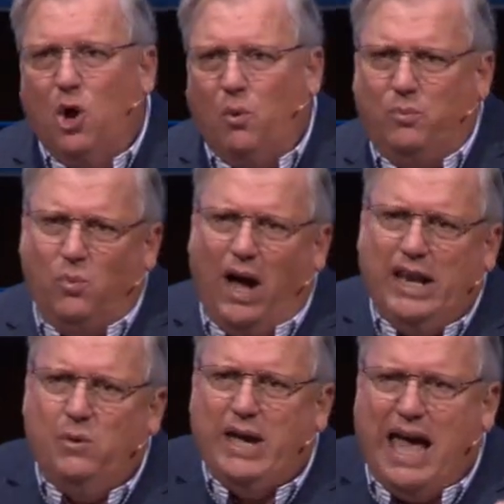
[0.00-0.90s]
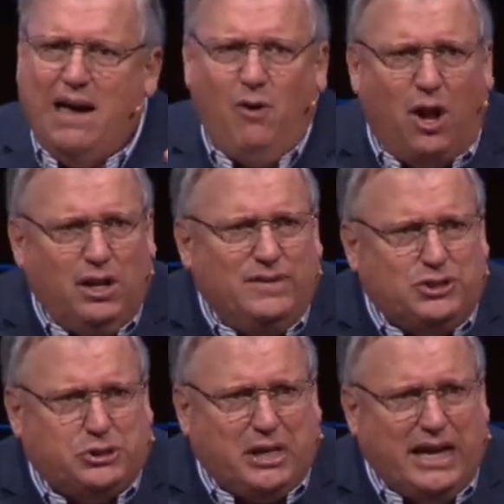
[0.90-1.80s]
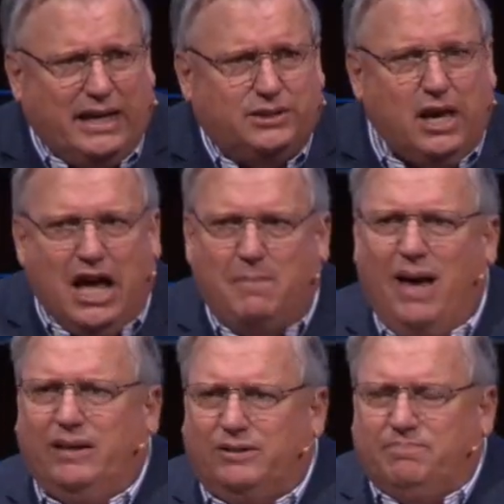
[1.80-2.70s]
Why do we have all of these things about